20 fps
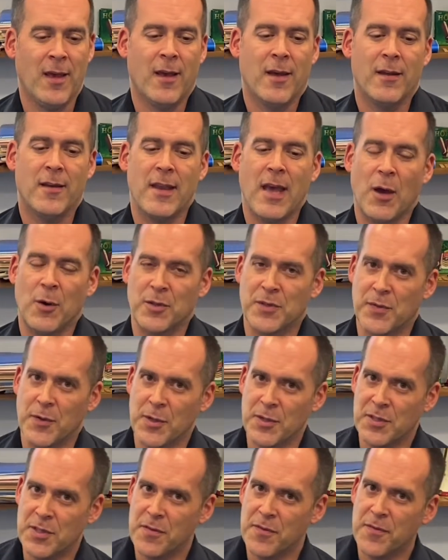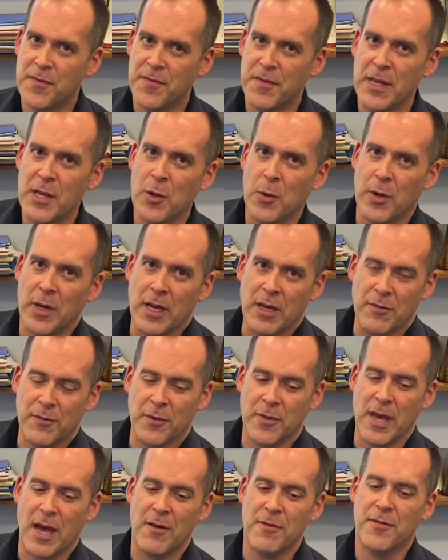Now, as far as the fingering for
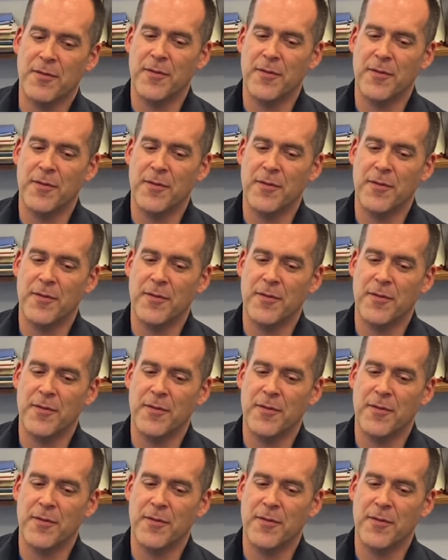that